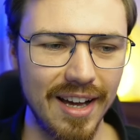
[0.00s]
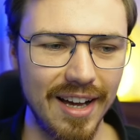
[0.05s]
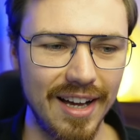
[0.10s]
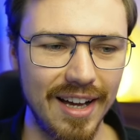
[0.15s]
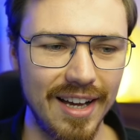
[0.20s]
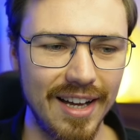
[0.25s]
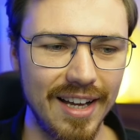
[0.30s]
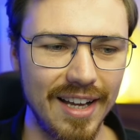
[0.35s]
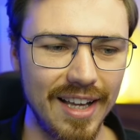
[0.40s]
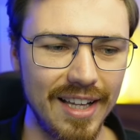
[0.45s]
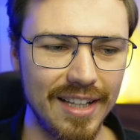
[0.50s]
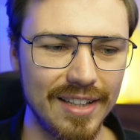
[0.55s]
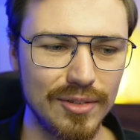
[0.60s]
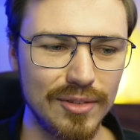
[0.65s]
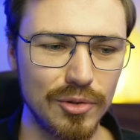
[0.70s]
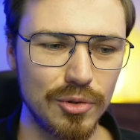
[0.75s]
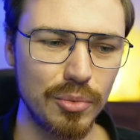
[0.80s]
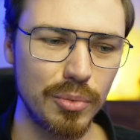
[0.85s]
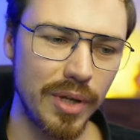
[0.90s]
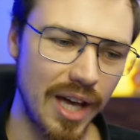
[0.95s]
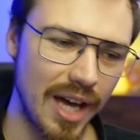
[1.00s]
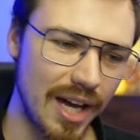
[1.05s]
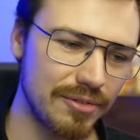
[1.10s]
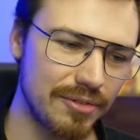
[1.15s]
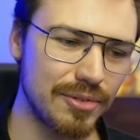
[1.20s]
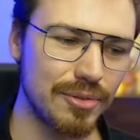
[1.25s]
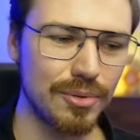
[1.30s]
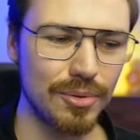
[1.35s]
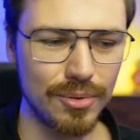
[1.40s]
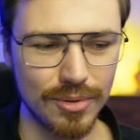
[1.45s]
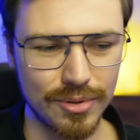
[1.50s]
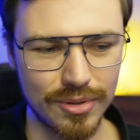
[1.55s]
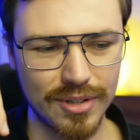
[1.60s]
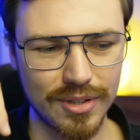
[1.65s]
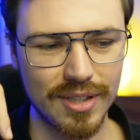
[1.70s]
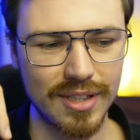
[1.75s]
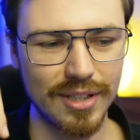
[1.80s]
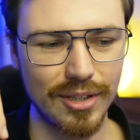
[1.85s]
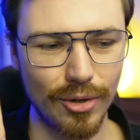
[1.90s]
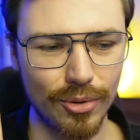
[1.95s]
uh, and we have to
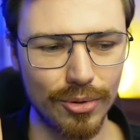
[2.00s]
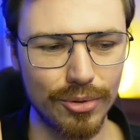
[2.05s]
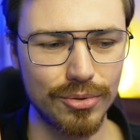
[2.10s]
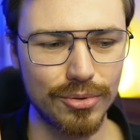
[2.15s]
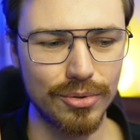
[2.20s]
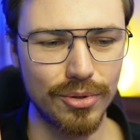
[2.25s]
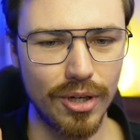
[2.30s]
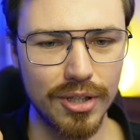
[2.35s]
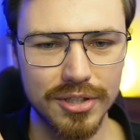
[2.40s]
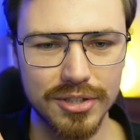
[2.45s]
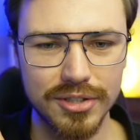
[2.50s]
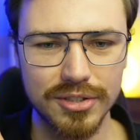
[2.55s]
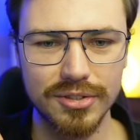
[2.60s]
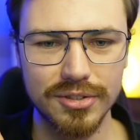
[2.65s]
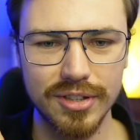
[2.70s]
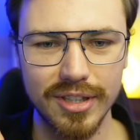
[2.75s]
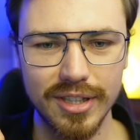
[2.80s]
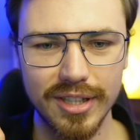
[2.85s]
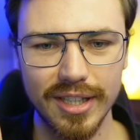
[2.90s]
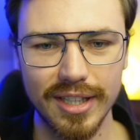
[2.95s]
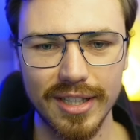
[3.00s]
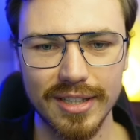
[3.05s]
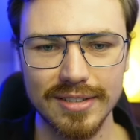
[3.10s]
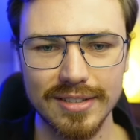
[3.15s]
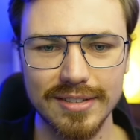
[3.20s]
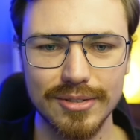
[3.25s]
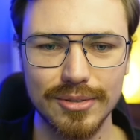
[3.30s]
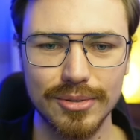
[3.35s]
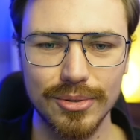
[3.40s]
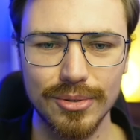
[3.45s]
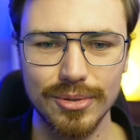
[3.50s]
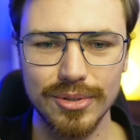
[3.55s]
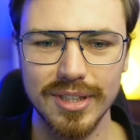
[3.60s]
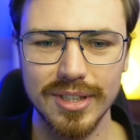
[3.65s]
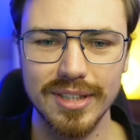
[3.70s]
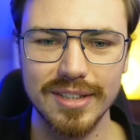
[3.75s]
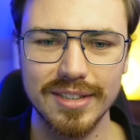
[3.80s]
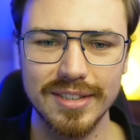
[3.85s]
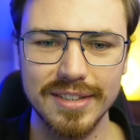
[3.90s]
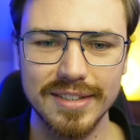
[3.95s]
go to Nostr and to
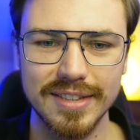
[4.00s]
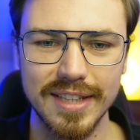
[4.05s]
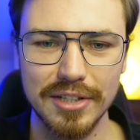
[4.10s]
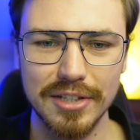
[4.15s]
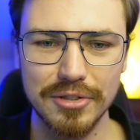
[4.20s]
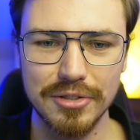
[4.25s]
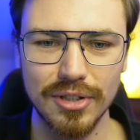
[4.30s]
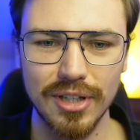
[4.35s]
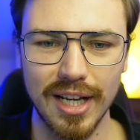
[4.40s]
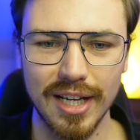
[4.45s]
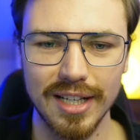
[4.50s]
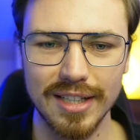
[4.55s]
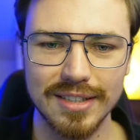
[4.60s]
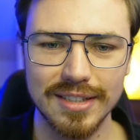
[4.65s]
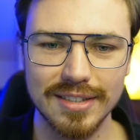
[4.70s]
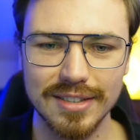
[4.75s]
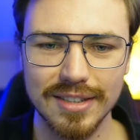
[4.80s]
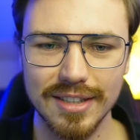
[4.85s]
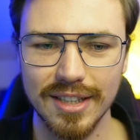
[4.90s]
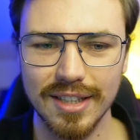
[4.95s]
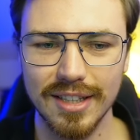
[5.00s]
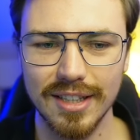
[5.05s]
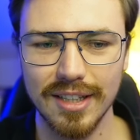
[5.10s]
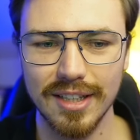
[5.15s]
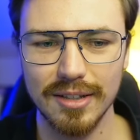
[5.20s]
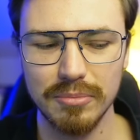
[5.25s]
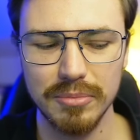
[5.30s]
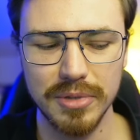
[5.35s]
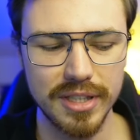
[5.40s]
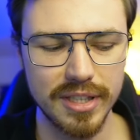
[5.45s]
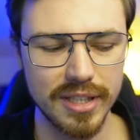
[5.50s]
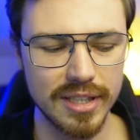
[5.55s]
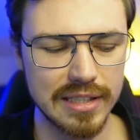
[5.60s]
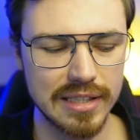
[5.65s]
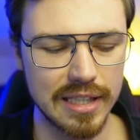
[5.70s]
the decentralized uh, media.